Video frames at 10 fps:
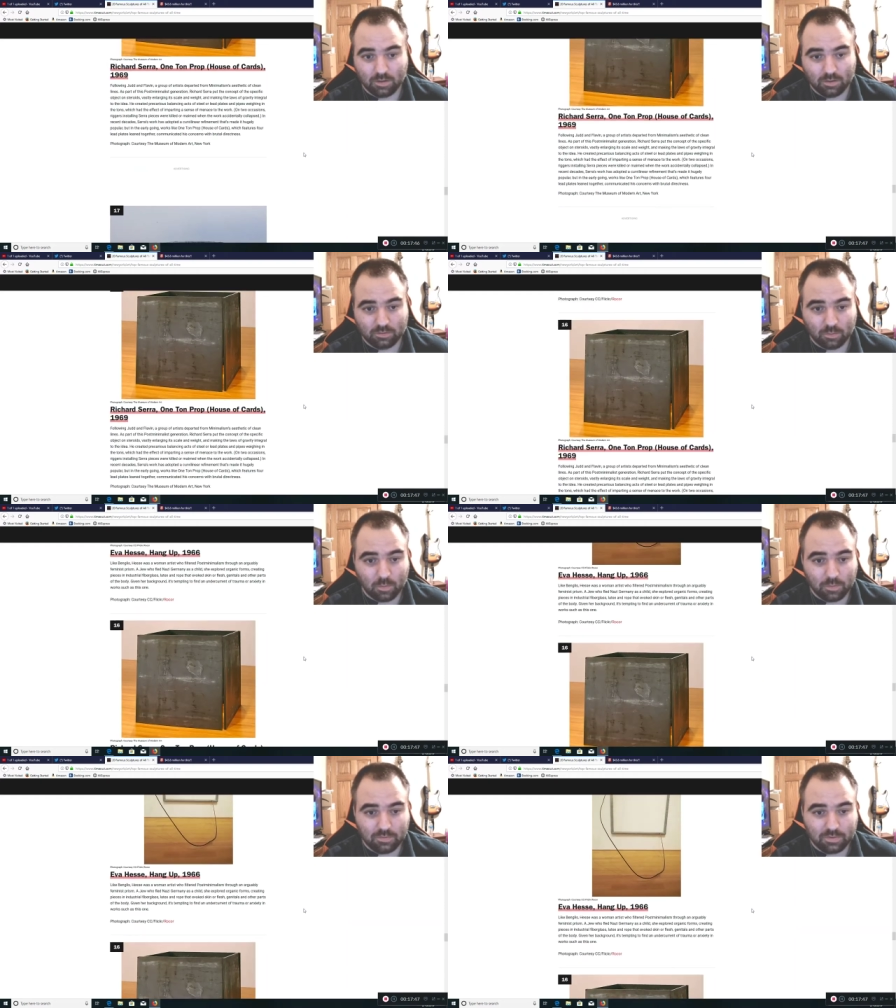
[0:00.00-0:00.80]
So what
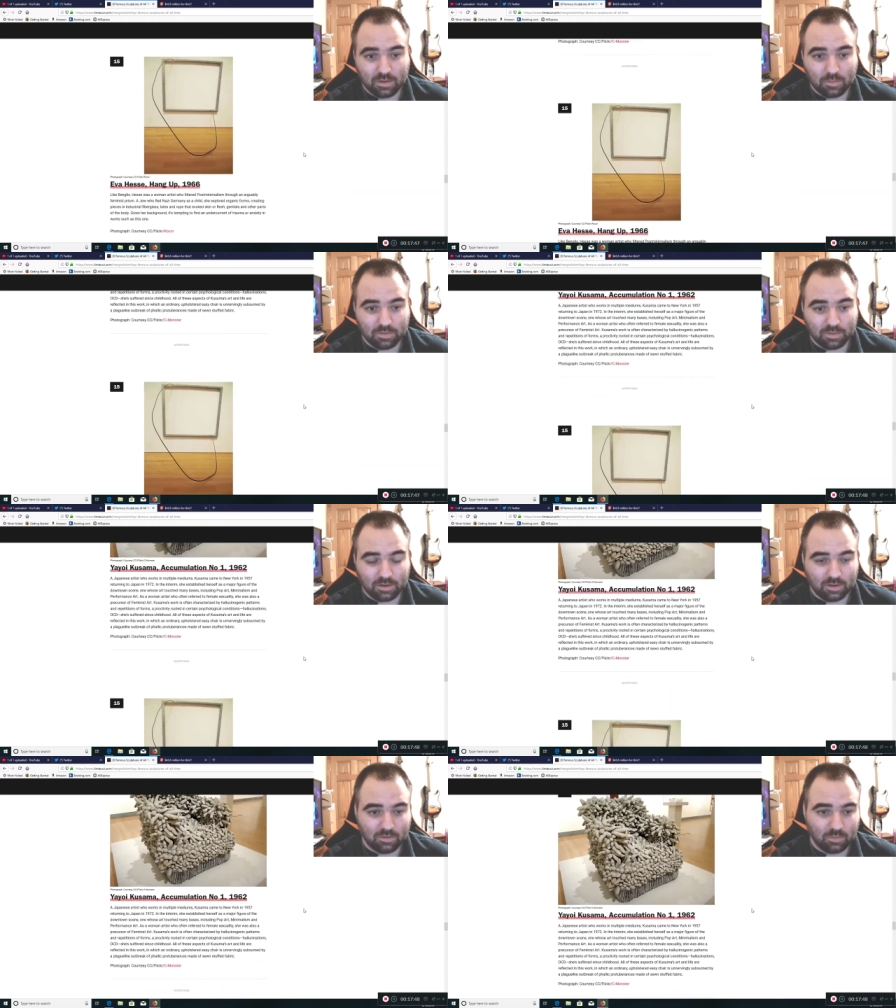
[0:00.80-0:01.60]
we see with
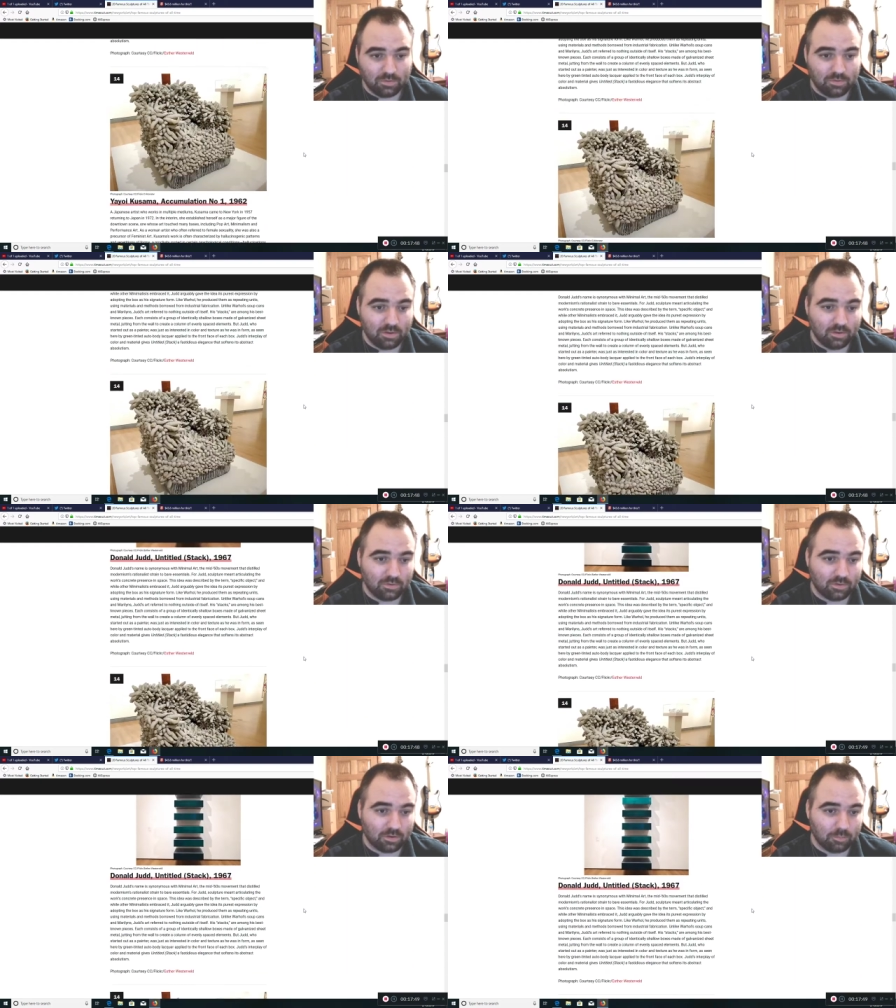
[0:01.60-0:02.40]
it is we see
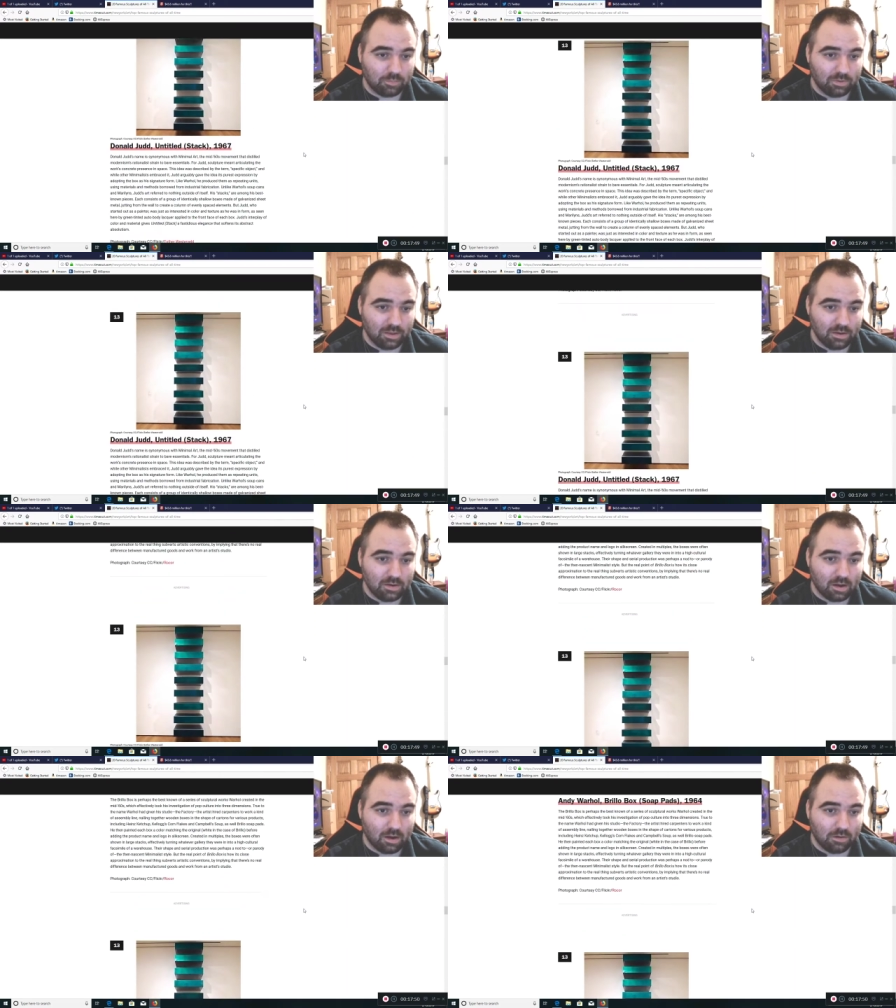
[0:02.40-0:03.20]
just a complete
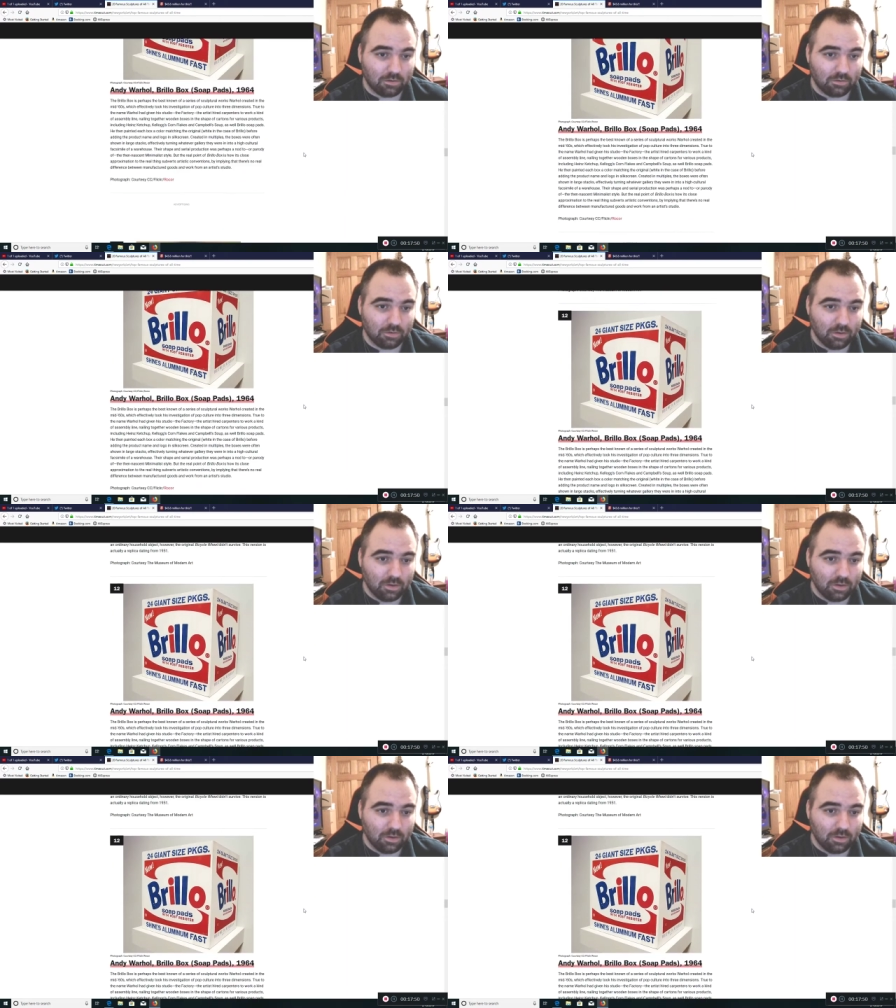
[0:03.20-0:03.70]
and utter